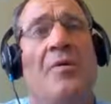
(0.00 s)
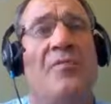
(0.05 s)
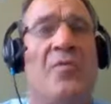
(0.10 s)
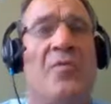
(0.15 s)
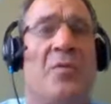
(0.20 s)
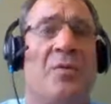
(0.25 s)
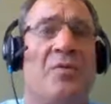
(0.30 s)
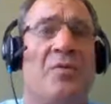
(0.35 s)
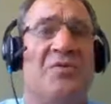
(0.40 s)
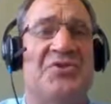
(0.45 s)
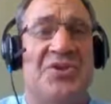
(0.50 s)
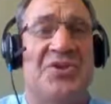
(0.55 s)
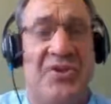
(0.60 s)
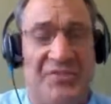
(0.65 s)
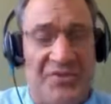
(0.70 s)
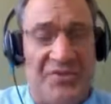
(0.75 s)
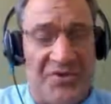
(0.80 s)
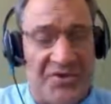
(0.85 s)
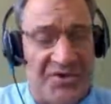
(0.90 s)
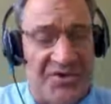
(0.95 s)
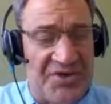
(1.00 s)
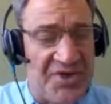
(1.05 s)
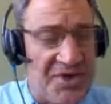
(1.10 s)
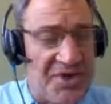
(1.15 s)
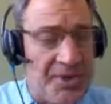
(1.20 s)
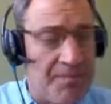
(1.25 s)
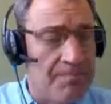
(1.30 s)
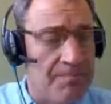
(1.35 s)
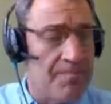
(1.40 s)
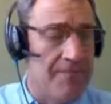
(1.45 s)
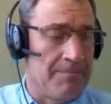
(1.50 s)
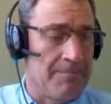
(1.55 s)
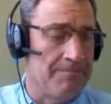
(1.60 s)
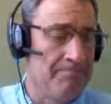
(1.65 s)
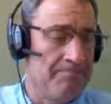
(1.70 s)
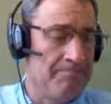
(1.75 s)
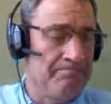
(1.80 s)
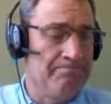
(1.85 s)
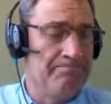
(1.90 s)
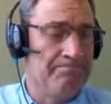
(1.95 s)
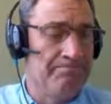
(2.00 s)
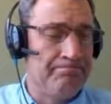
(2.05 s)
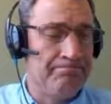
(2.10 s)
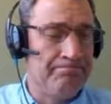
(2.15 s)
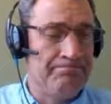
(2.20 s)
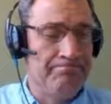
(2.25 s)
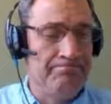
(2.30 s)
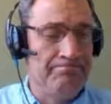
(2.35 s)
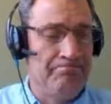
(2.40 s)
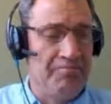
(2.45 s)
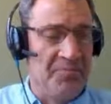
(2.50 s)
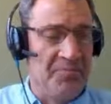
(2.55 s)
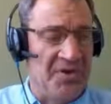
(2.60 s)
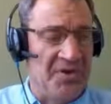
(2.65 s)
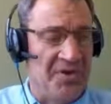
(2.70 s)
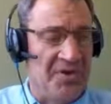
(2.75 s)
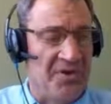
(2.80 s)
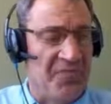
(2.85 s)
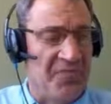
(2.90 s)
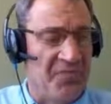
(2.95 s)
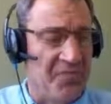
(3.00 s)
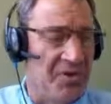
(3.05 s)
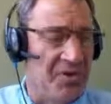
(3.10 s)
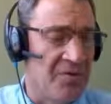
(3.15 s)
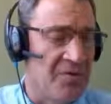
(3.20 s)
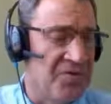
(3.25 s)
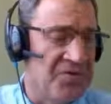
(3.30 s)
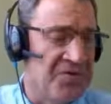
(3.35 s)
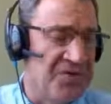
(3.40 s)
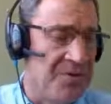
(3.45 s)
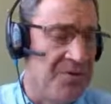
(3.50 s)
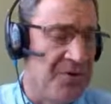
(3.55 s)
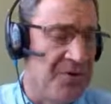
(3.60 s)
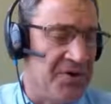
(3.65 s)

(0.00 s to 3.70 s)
R407C. And R407C,